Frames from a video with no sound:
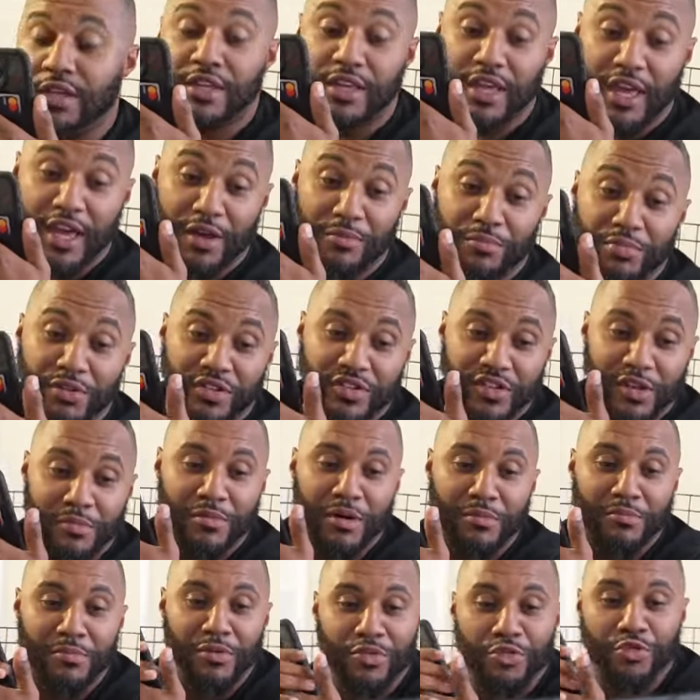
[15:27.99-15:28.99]
Yeah, but some
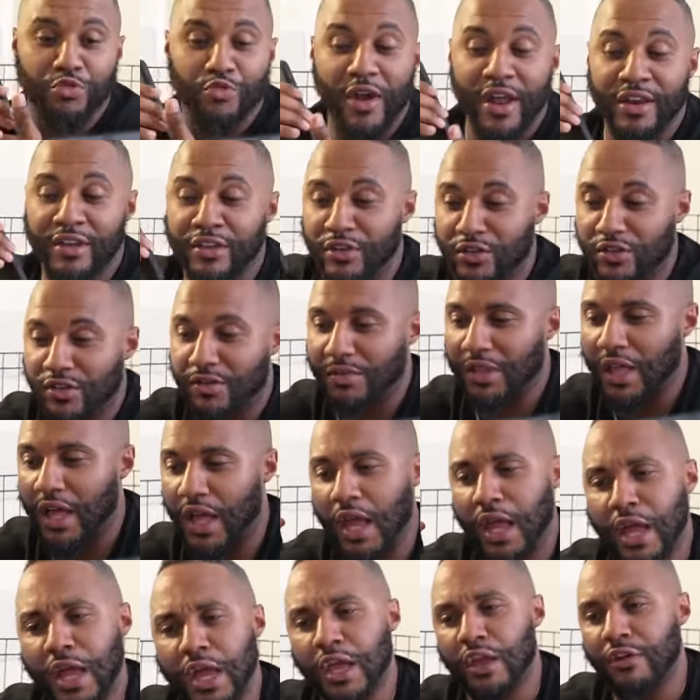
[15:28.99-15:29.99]
of them will threaten you. Like,
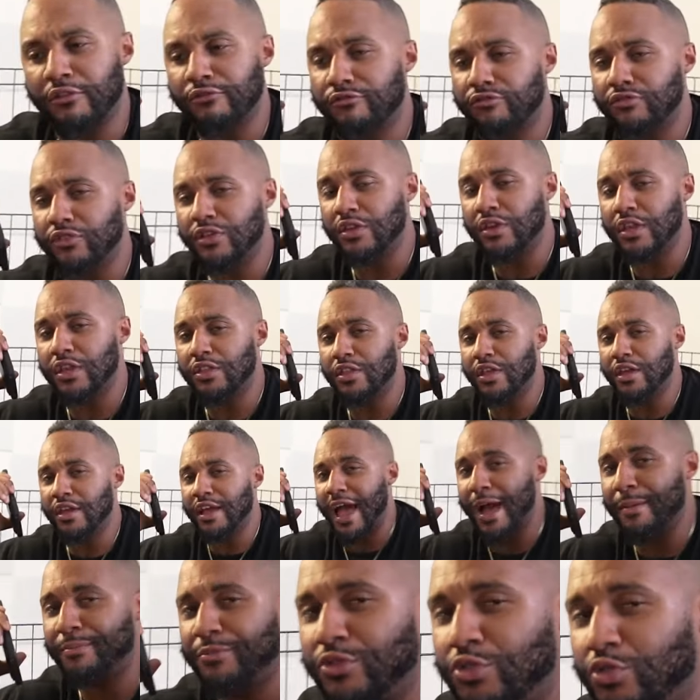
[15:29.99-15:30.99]
hey, if anything
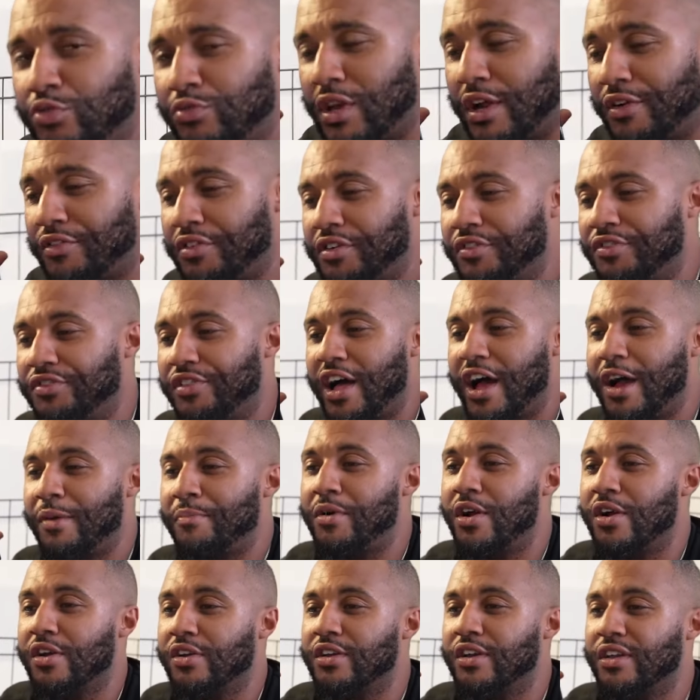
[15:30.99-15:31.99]
happens, you never can fly
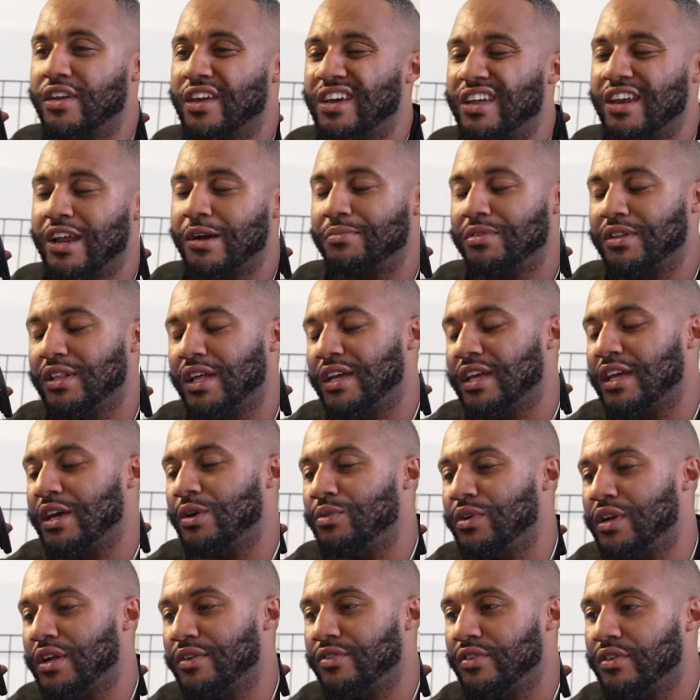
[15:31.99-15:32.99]
America again. I'll be like, yeah,
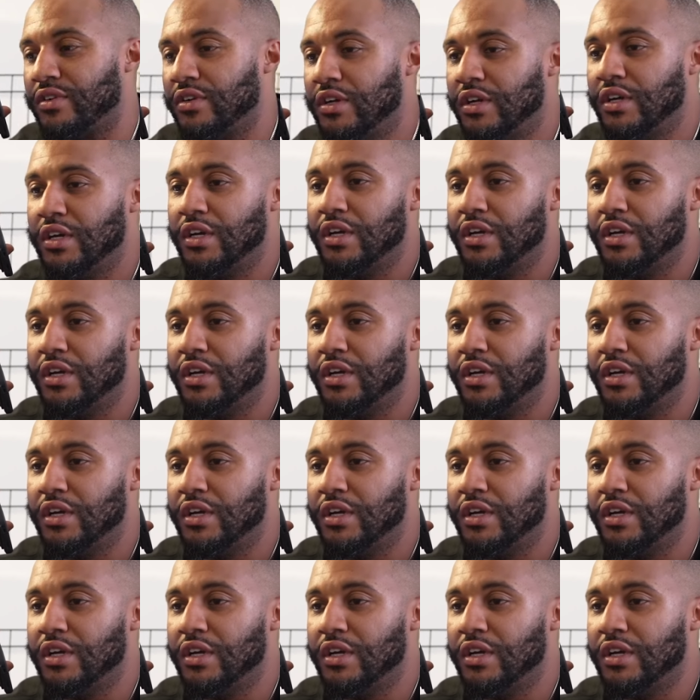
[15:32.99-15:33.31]
whatever.